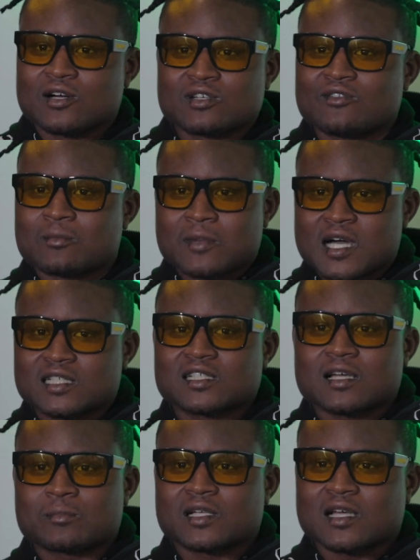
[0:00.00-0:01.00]
even mind it.
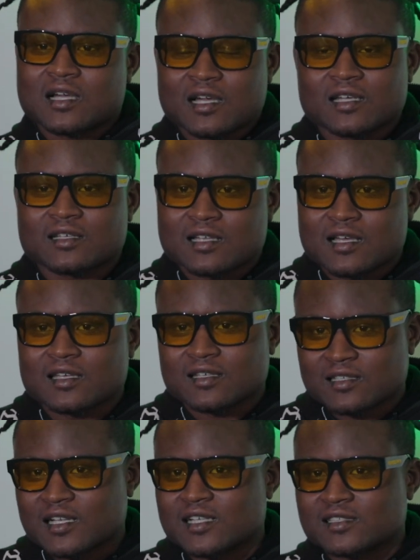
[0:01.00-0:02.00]
I be like, all right,
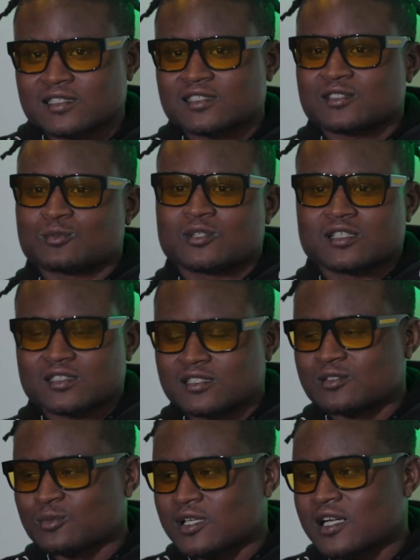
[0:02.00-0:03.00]
like this is
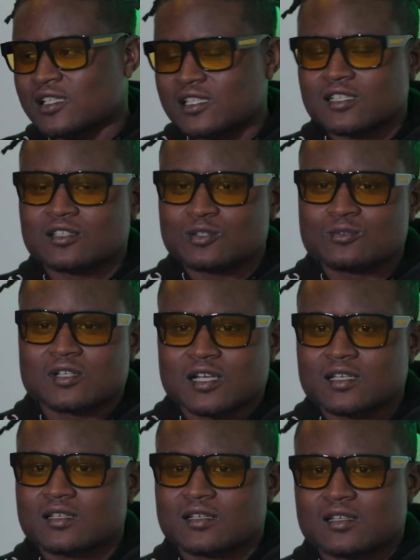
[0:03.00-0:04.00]
what I need to do,
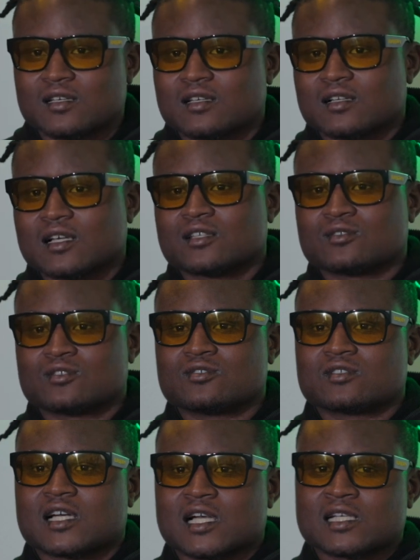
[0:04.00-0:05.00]
like you know,
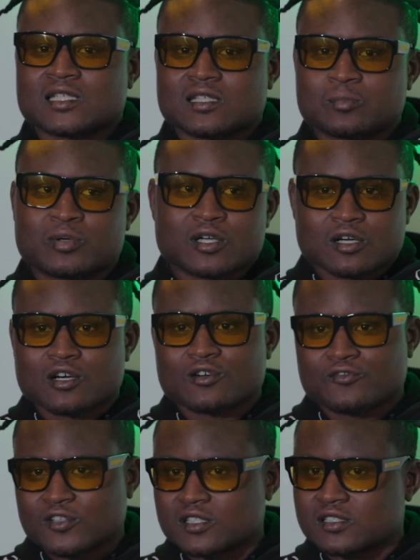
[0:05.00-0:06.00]
like I need to put on
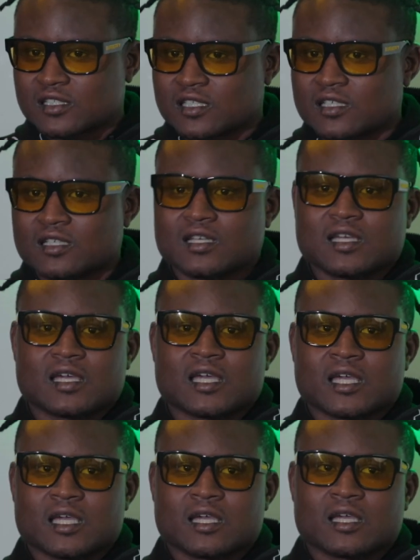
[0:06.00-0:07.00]
for the city
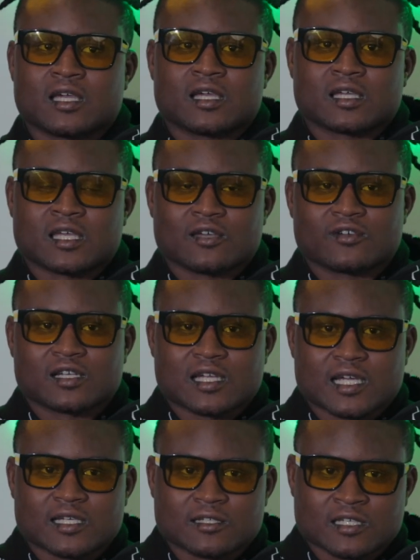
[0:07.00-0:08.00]
and give it
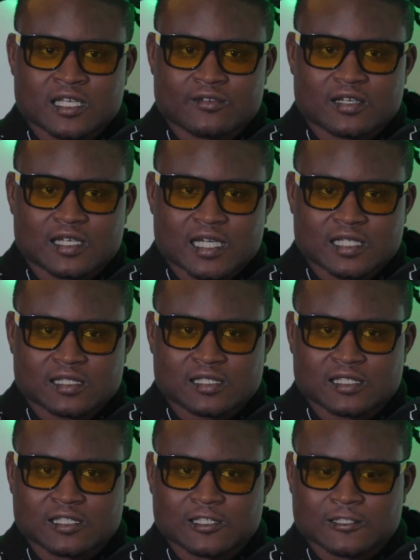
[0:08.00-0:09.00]
like
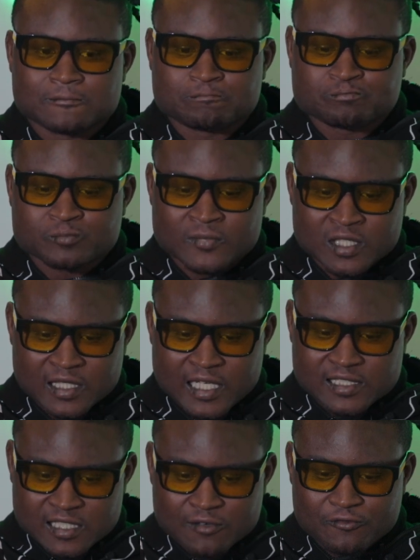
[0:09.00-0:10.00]
a
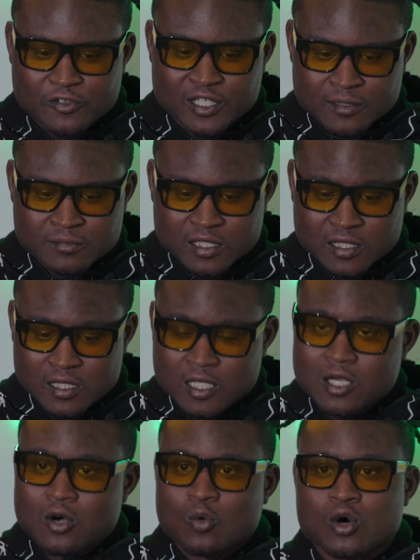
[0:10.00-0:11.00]
like something for them to
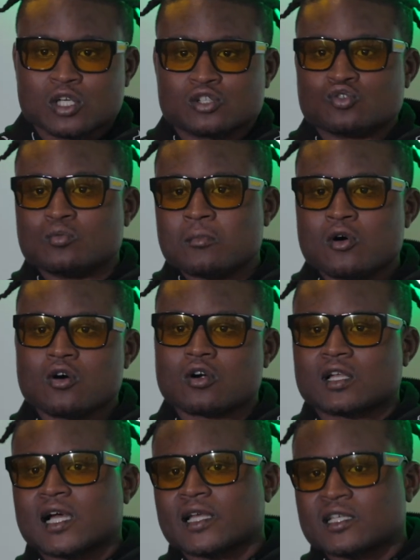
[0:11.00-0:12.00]
want to do more,
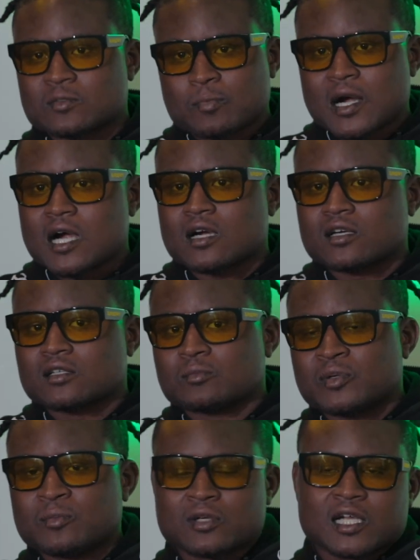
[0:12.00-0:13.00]
like inspire
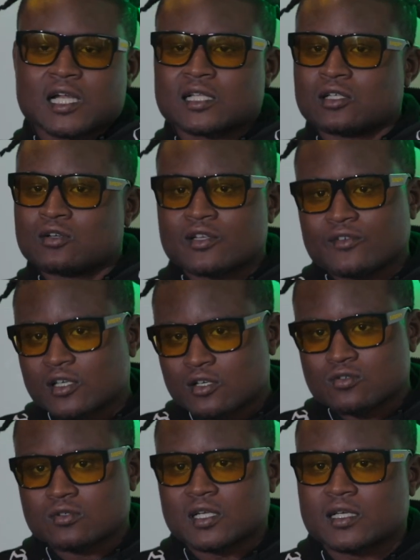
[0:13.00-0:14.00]
people that I don't even
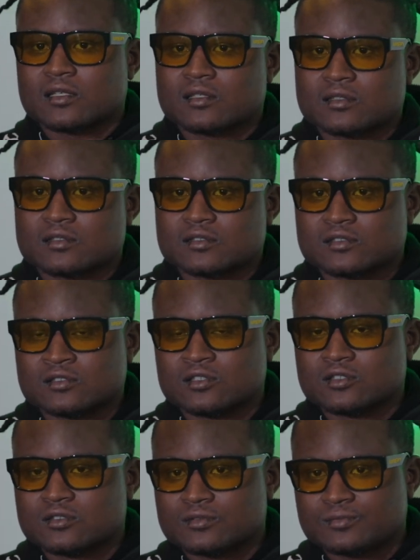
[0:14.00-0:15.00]
know, like, you know.